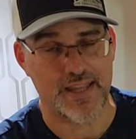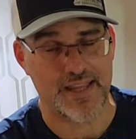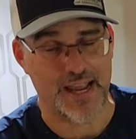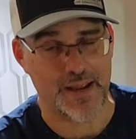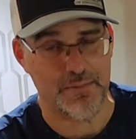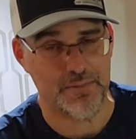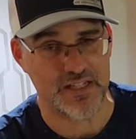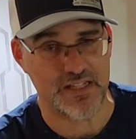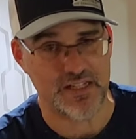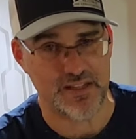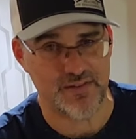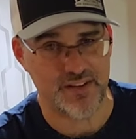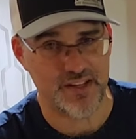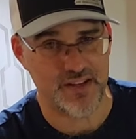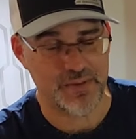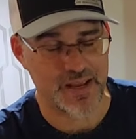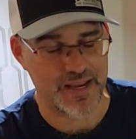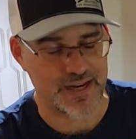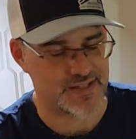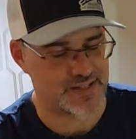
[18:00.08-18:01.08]
the
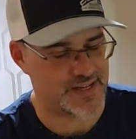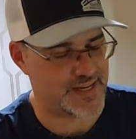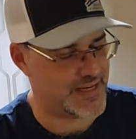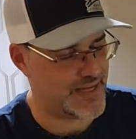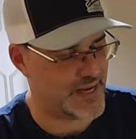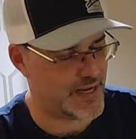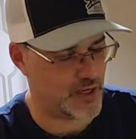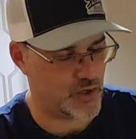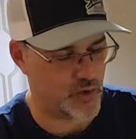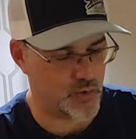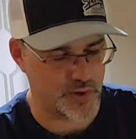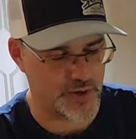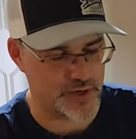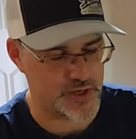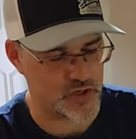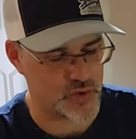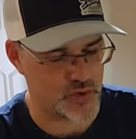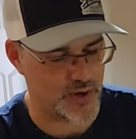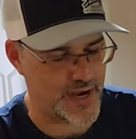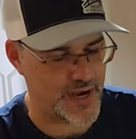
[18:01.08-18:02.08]
MTV mix, again, a
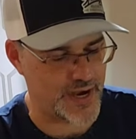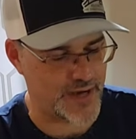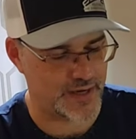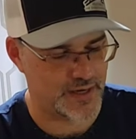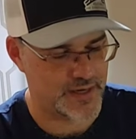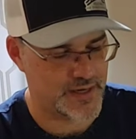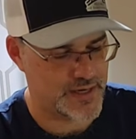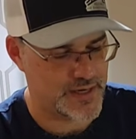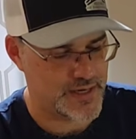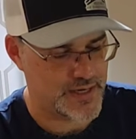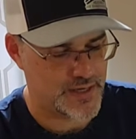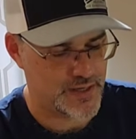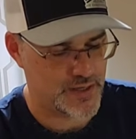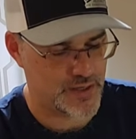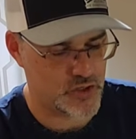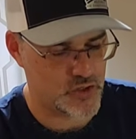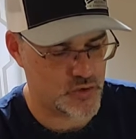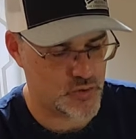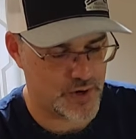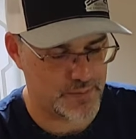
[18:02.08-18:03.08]
great track.
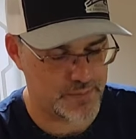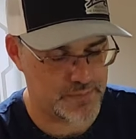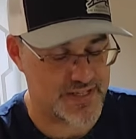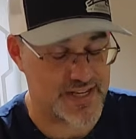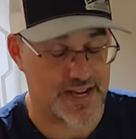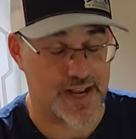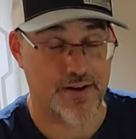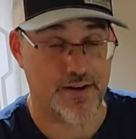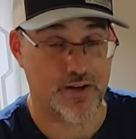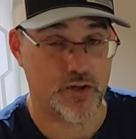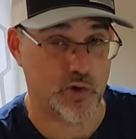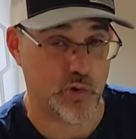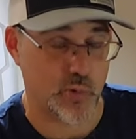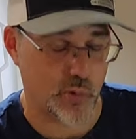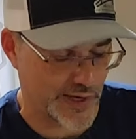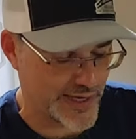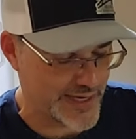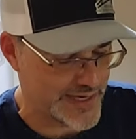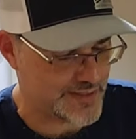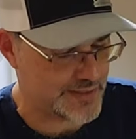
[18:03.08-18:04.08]
The drums sounded
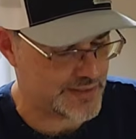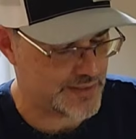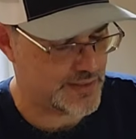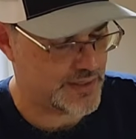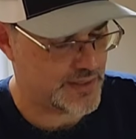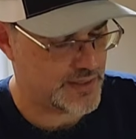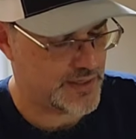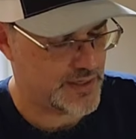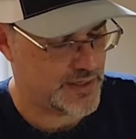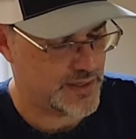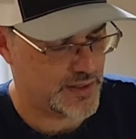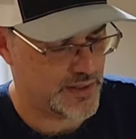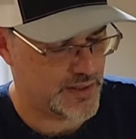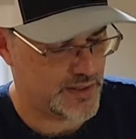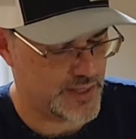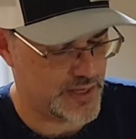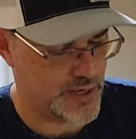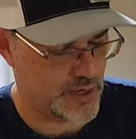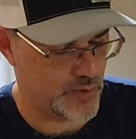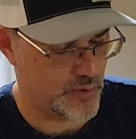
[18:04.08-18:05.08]
great.
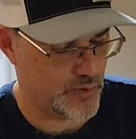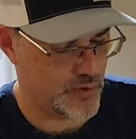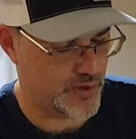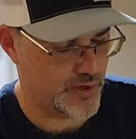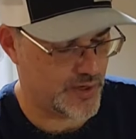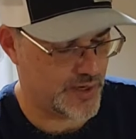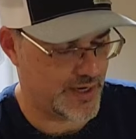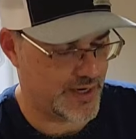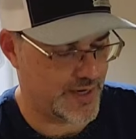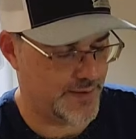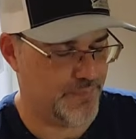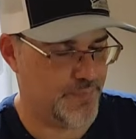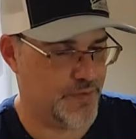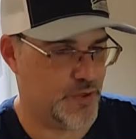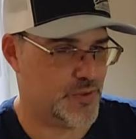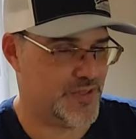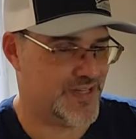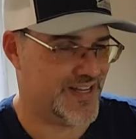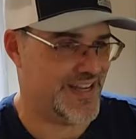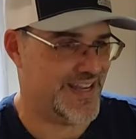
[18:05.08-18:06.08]
There
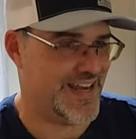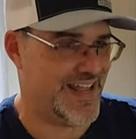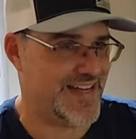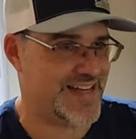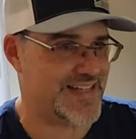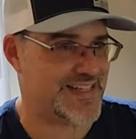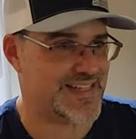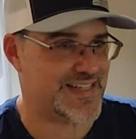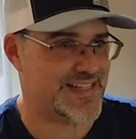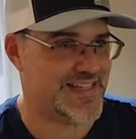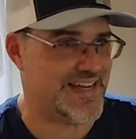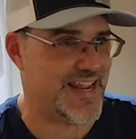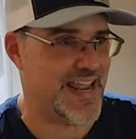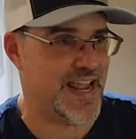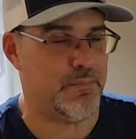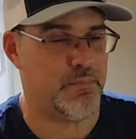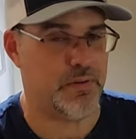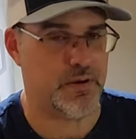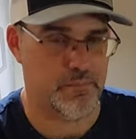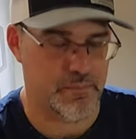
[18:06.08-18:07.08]
was a nicely
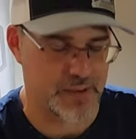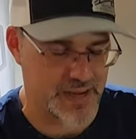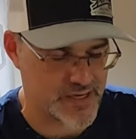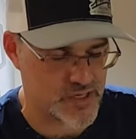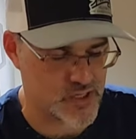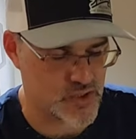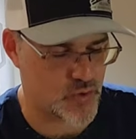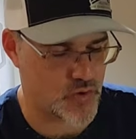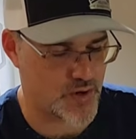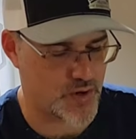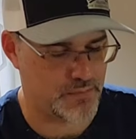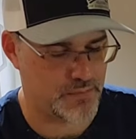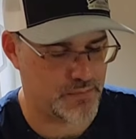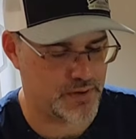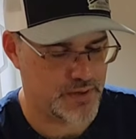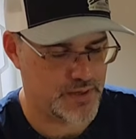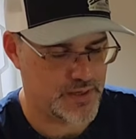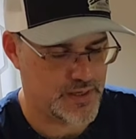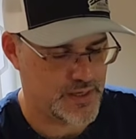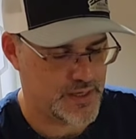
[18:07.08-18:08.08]
dampened bass drum.
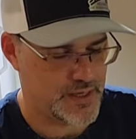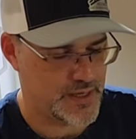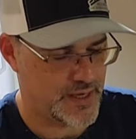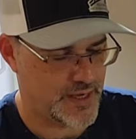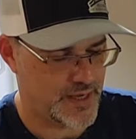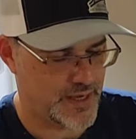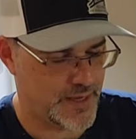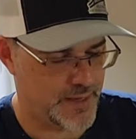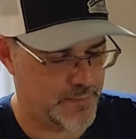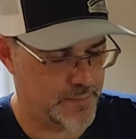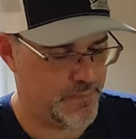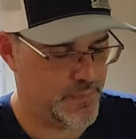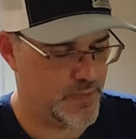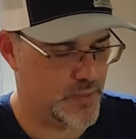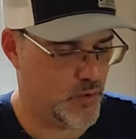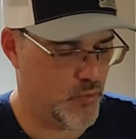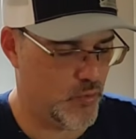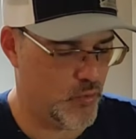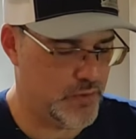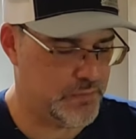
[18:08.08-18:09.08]
The
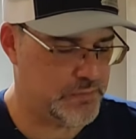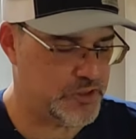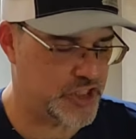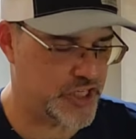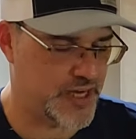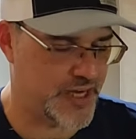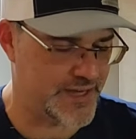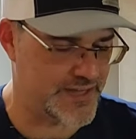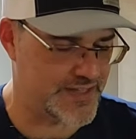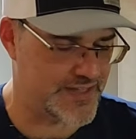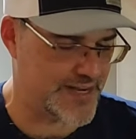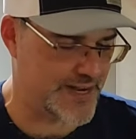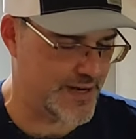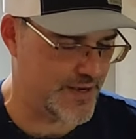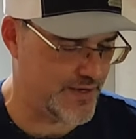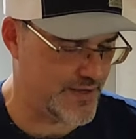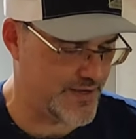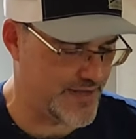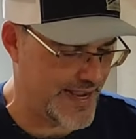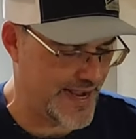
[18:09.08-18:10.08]
rim shot
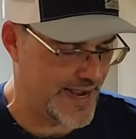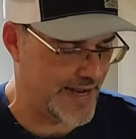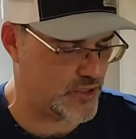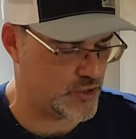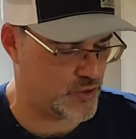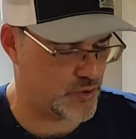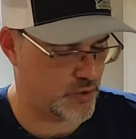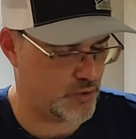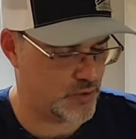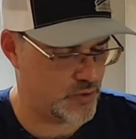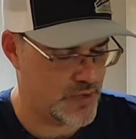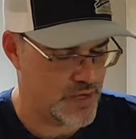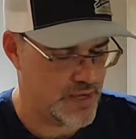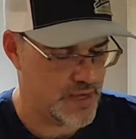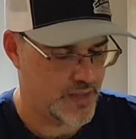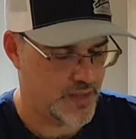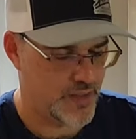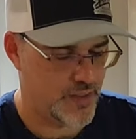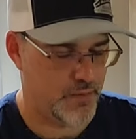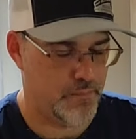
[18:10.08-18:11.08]
sounded natural.
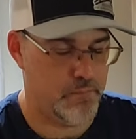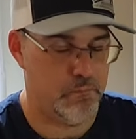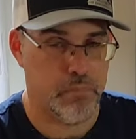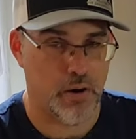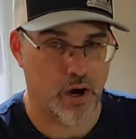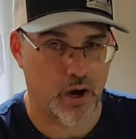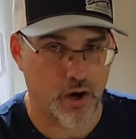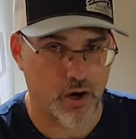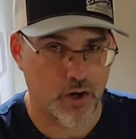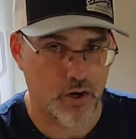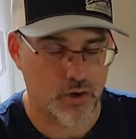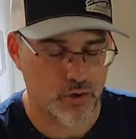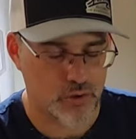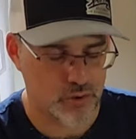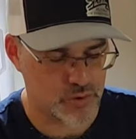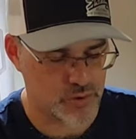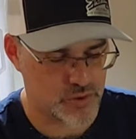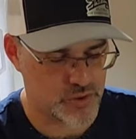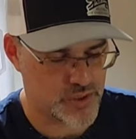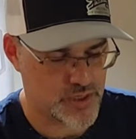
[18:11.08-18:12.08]
The
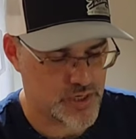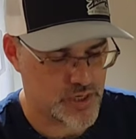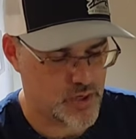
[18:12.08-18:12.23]
bongos